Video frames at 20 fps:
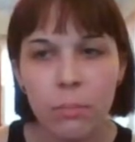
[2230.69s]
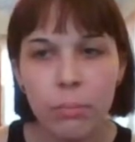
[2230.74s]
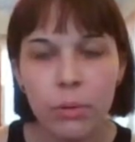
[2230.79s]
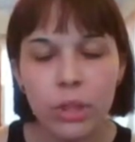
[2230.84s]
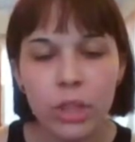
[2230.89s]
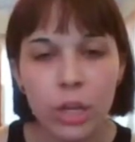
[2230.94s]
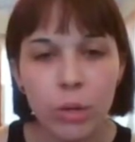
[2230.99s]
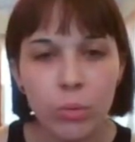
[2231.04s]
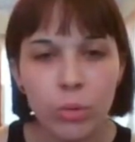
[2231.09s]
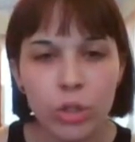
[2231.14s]

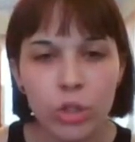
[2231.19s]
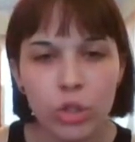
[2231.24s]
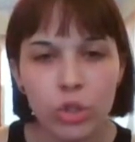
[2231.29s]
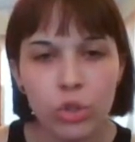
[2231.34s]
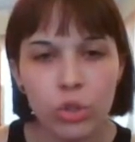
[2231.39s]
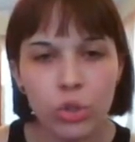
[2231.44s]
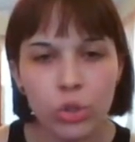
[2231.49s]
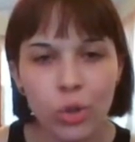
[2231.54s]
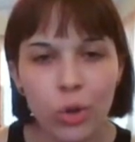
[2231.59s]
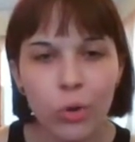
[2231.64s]
but they were
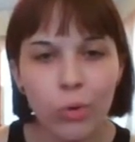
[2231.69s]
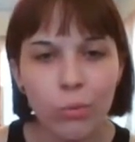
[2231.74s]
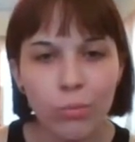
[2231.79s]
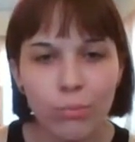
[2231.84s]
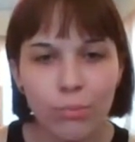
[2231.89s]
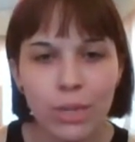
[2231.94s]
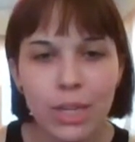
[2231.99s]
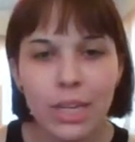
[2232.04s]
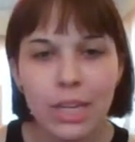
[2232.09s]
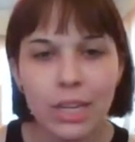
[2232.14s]

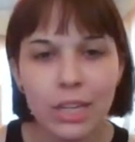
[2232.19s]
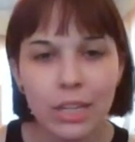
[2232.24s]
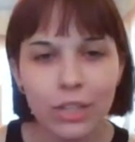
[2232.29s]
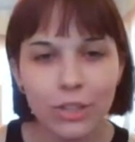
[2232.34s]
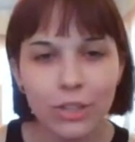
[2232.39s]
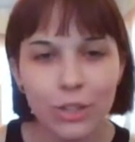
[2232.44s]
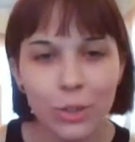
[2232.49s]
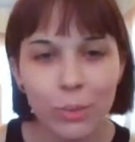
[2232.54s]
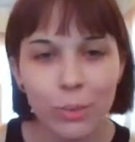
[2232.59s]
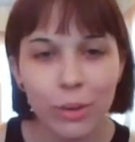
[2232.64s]
so
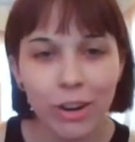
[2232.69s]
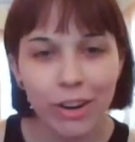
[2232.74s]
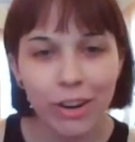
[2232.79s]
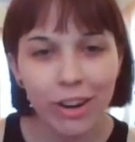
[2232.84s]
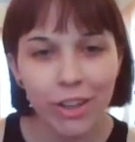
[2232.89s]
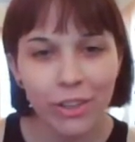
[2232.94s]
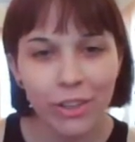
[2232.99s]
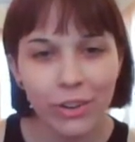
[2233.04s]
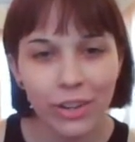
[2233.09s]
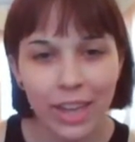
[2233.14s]
mean to our
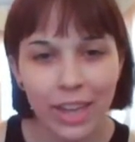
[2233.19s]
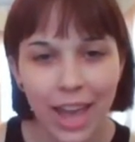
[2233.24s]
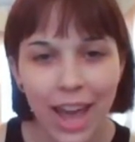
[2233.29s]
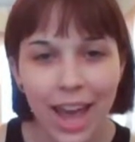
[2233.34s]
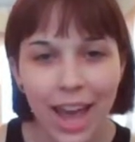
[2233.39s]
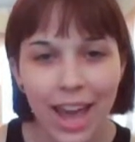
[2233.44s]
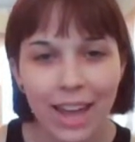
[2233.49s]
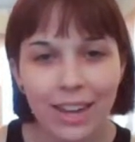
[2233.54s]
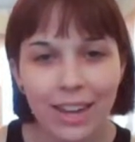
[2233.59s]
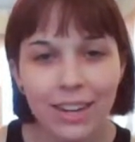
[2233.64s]
other
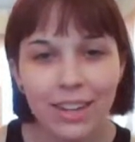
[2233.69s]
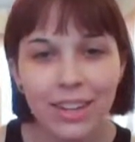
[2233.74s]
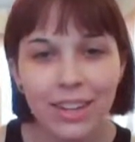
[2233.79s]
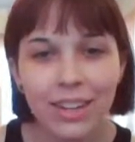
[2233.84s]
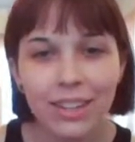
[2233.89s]
cat.